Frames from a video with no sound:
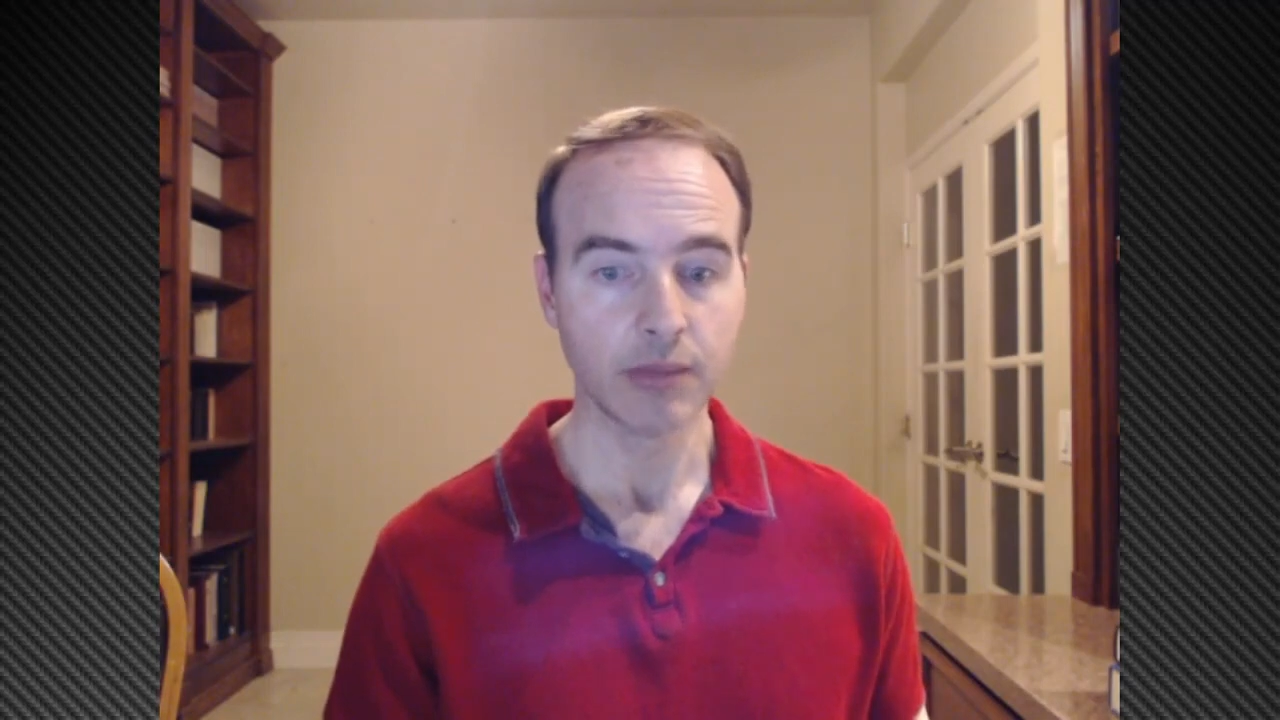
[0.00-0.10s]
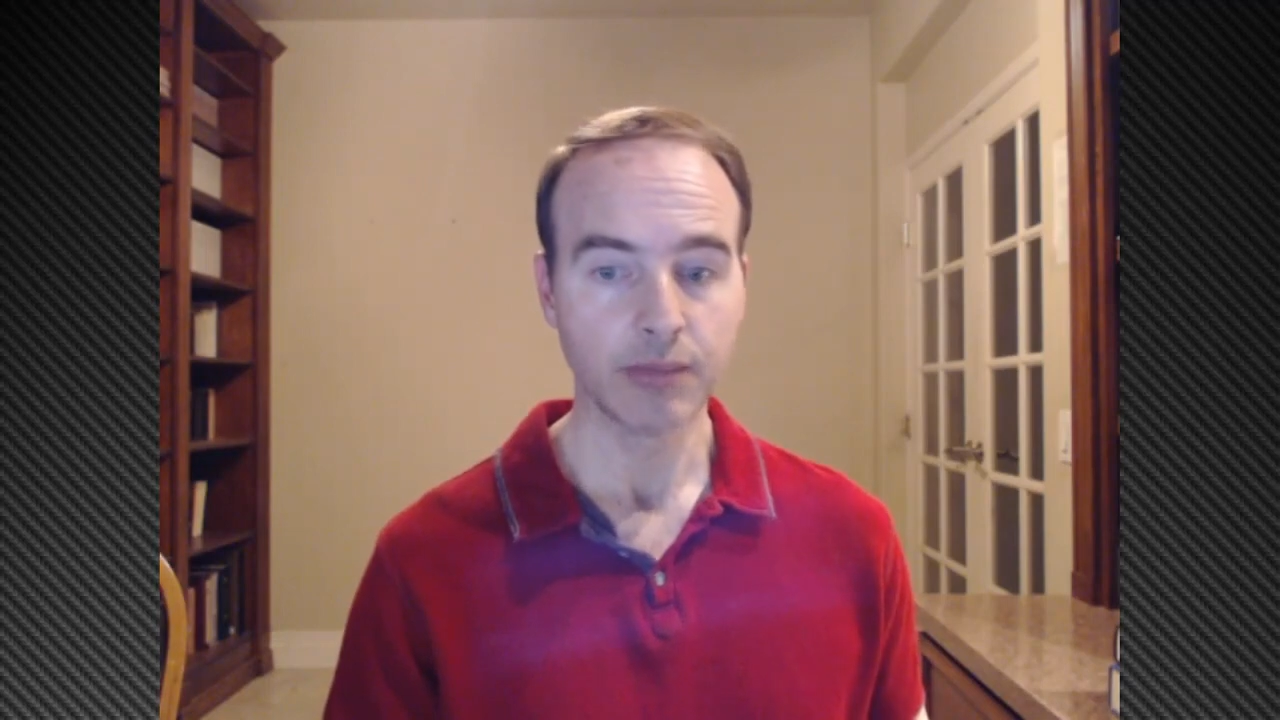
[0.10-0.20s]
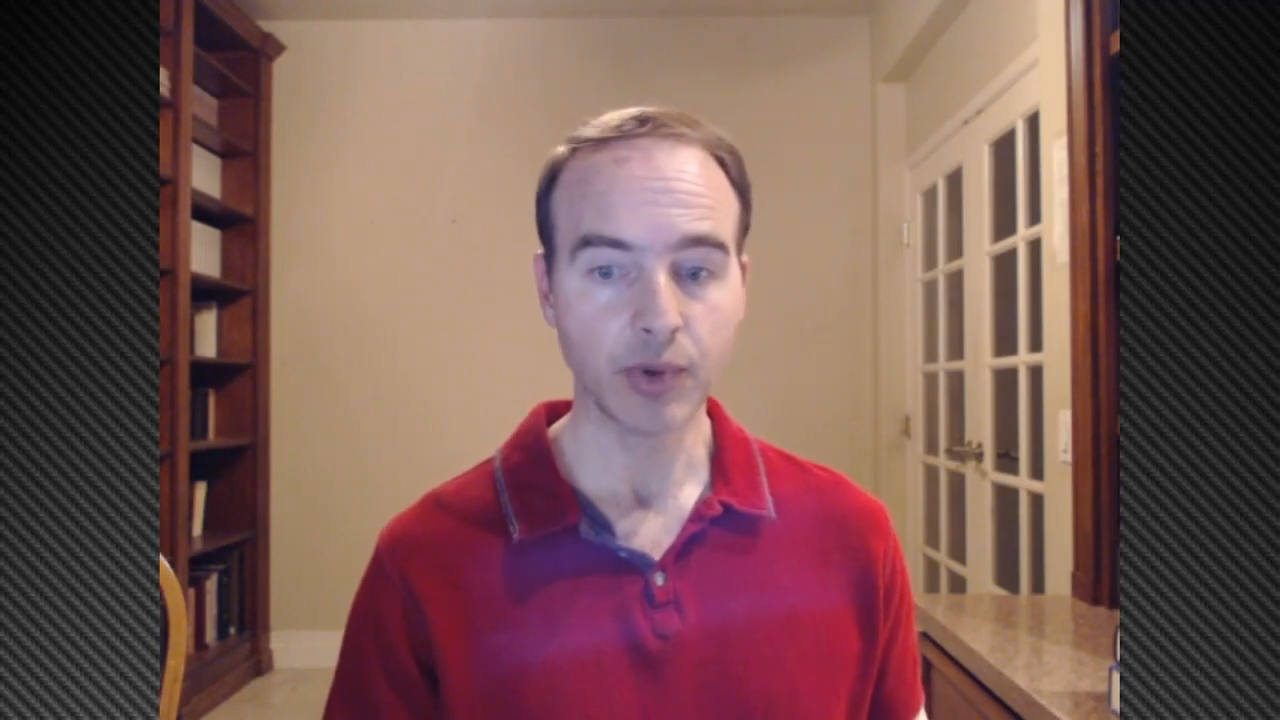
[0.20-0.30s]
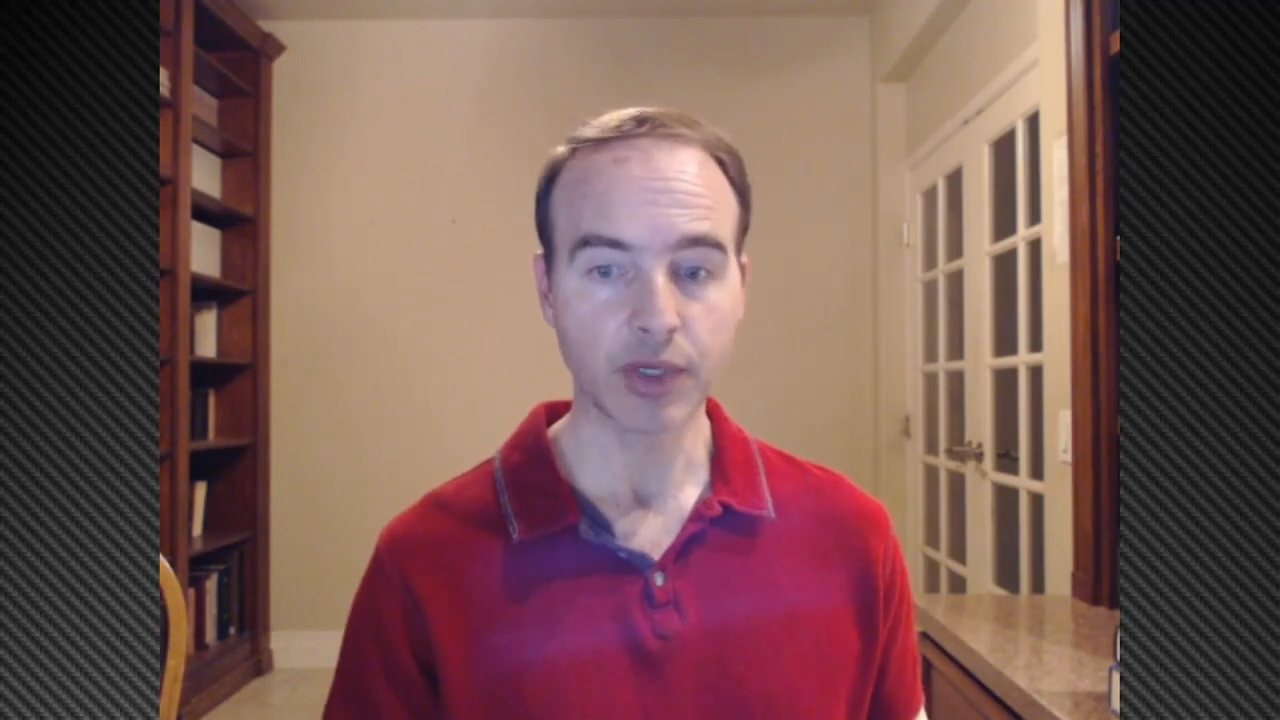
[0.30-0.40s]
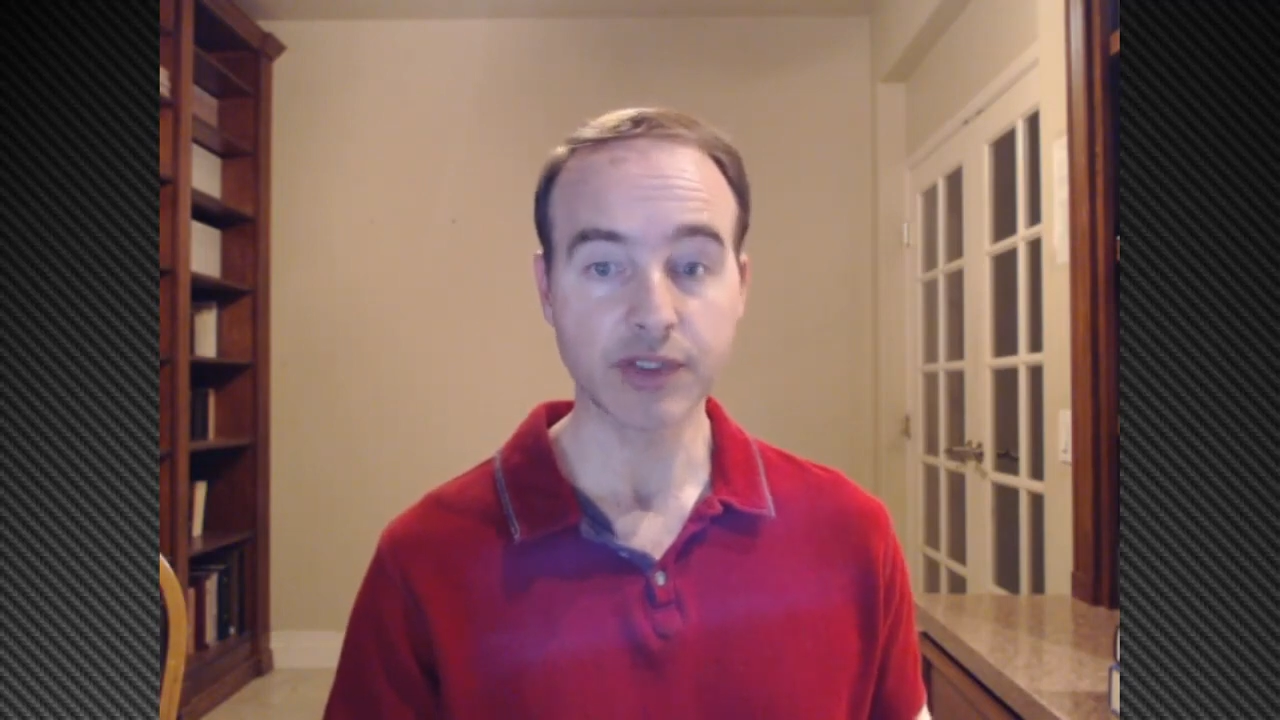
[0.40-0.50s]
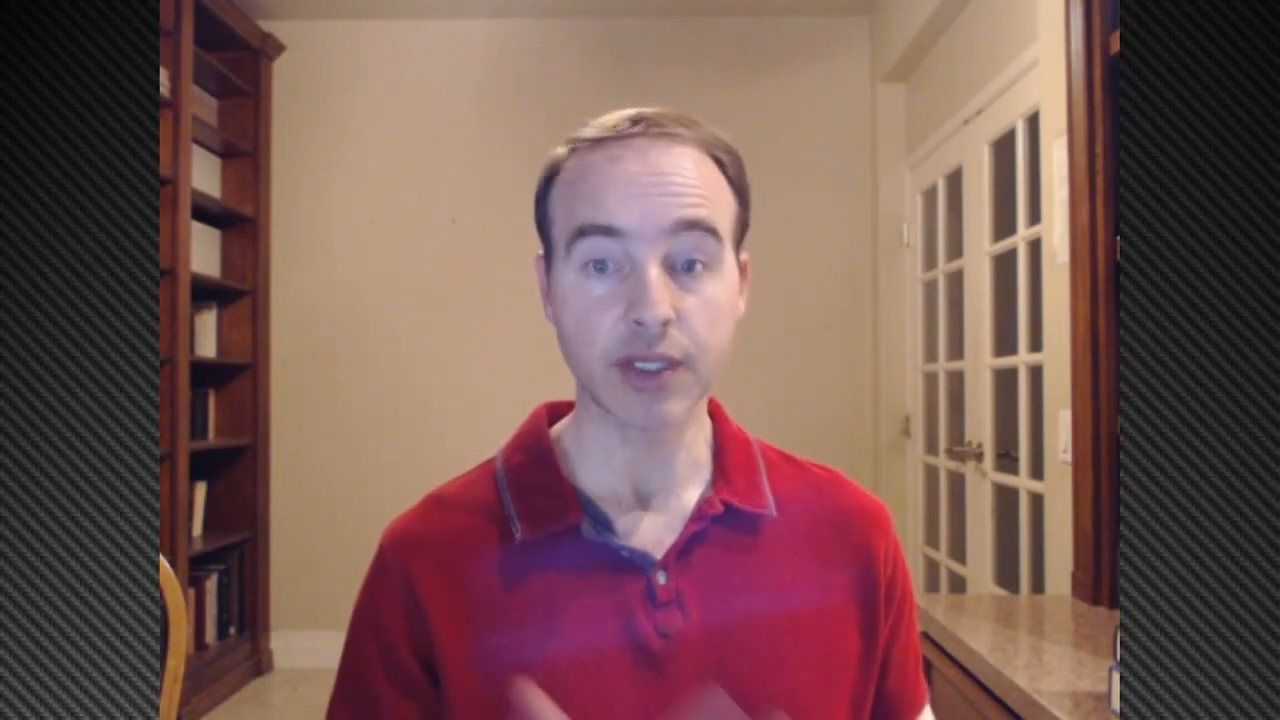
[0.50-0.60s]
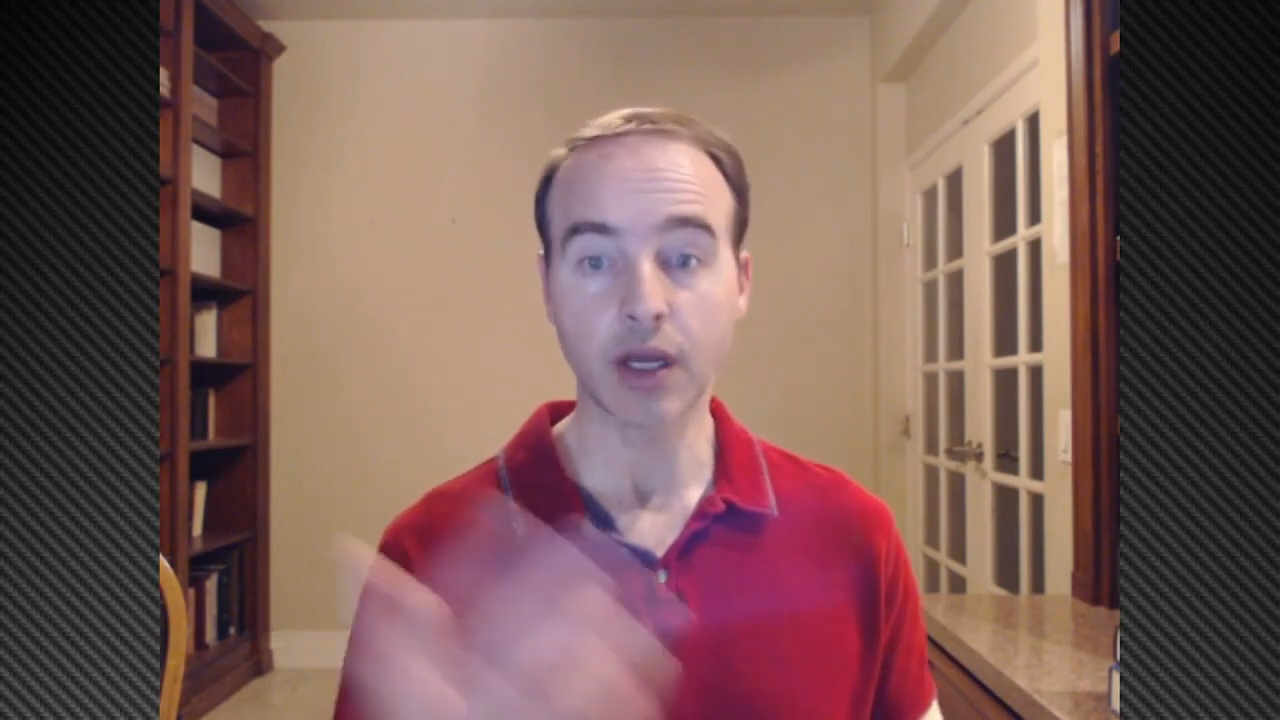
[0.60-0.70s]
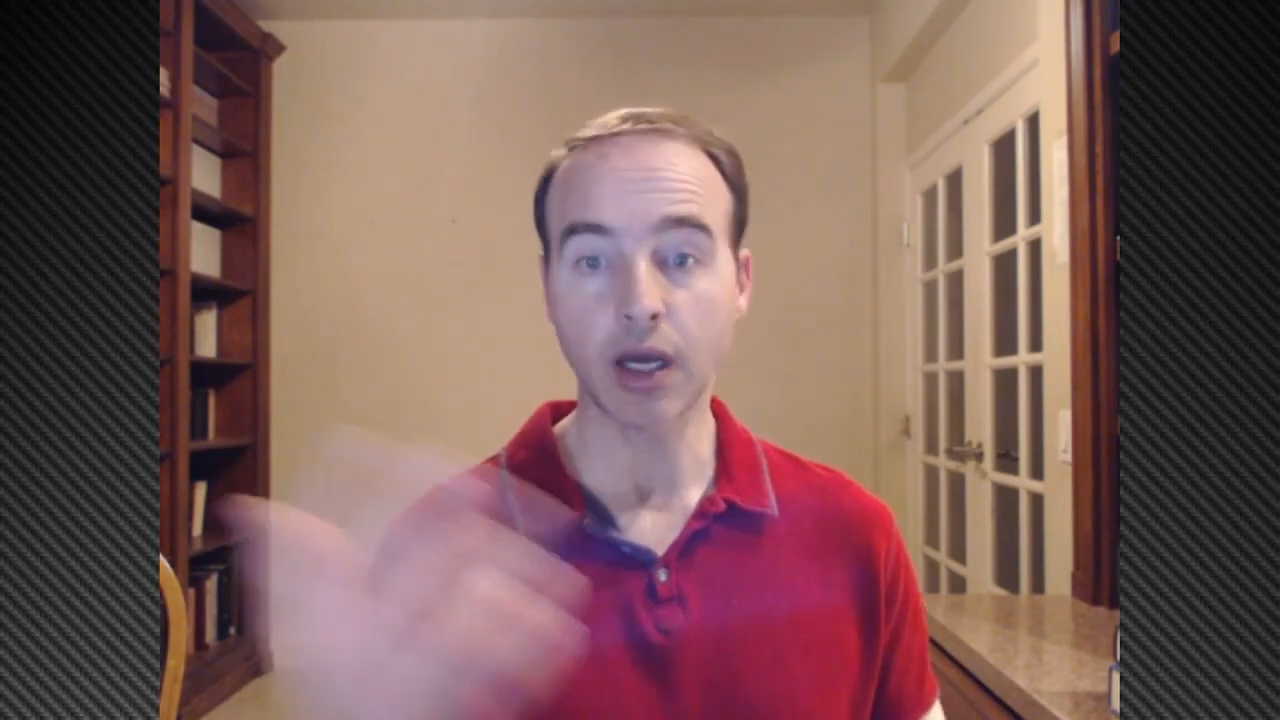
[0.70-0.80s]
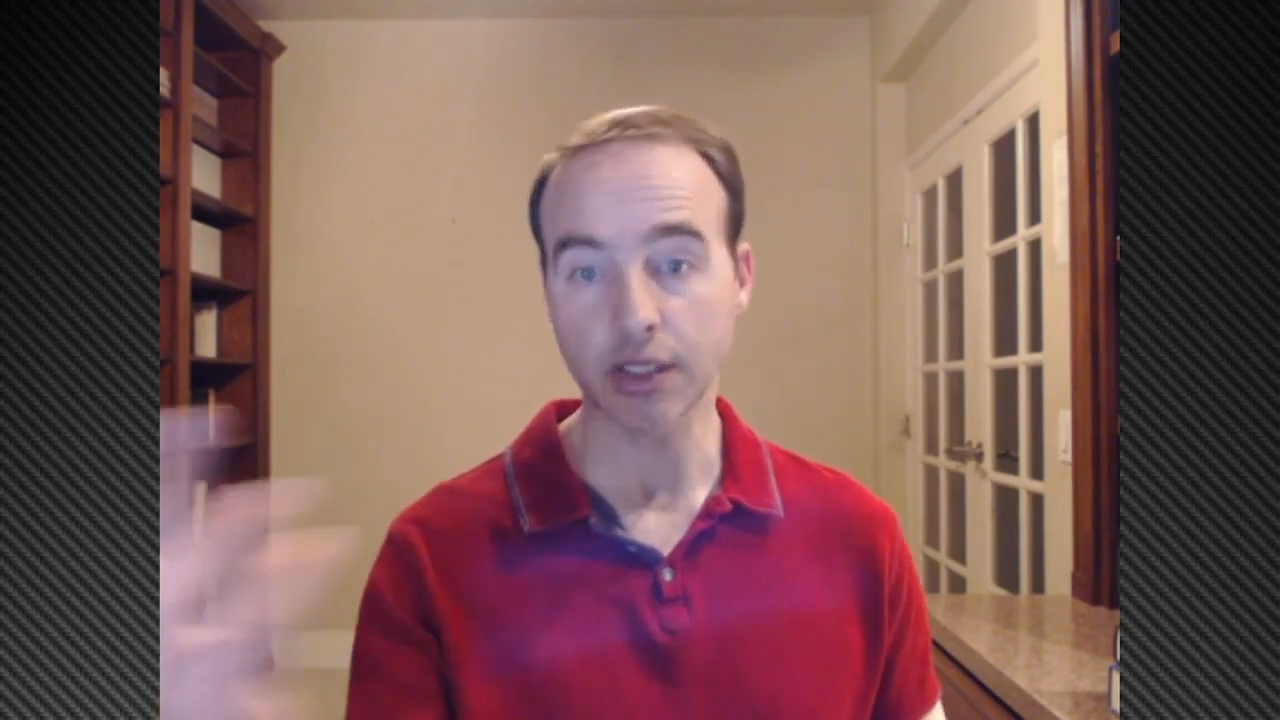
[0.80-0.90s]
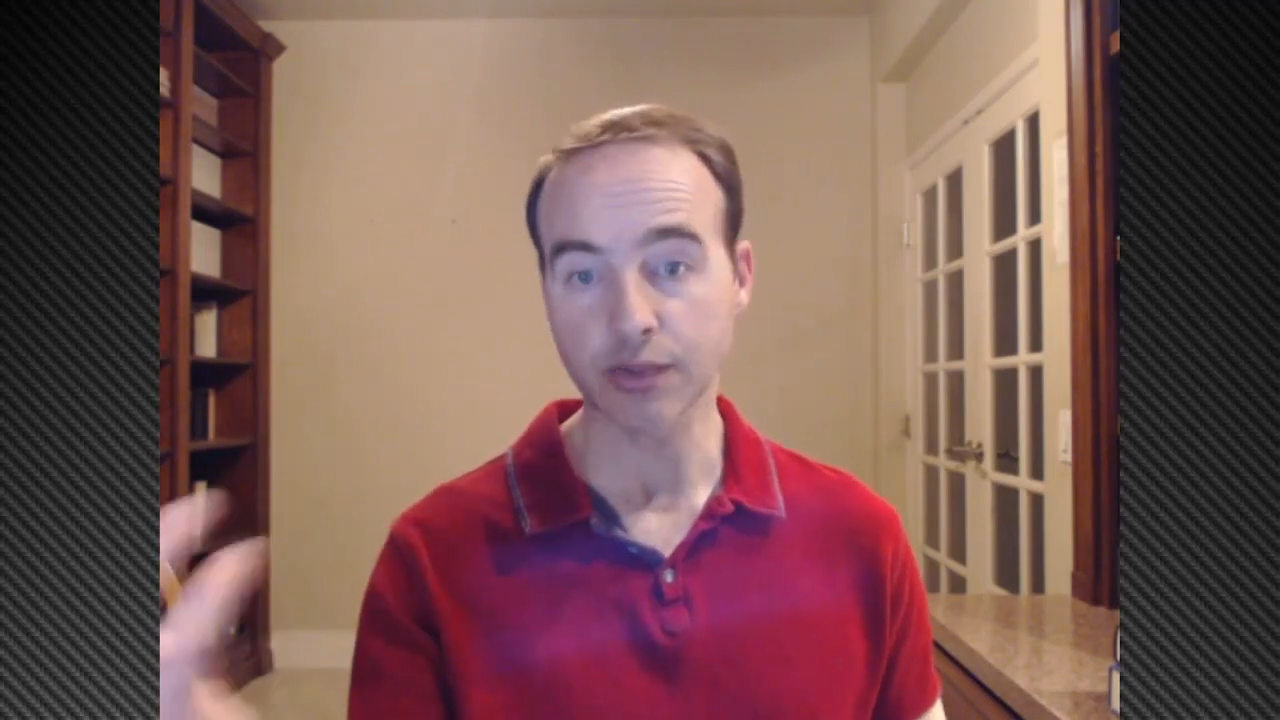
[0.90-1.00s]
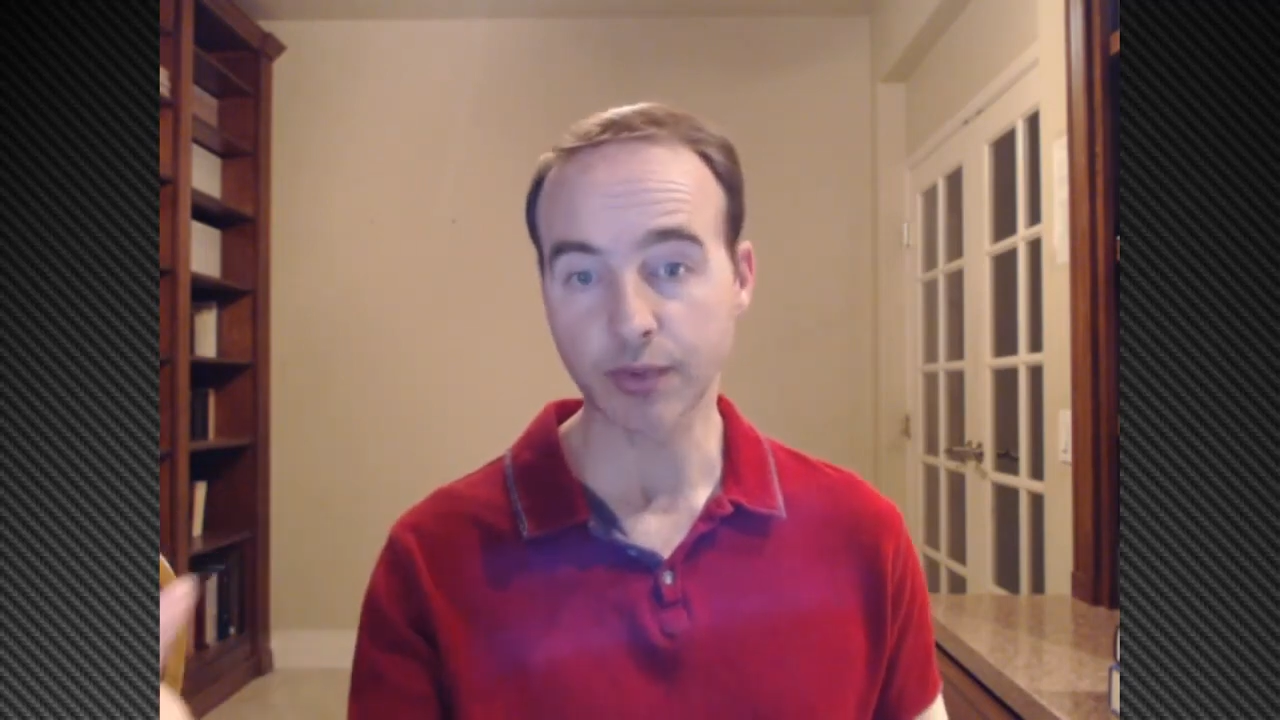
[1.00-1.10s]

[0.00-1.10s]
put us at odds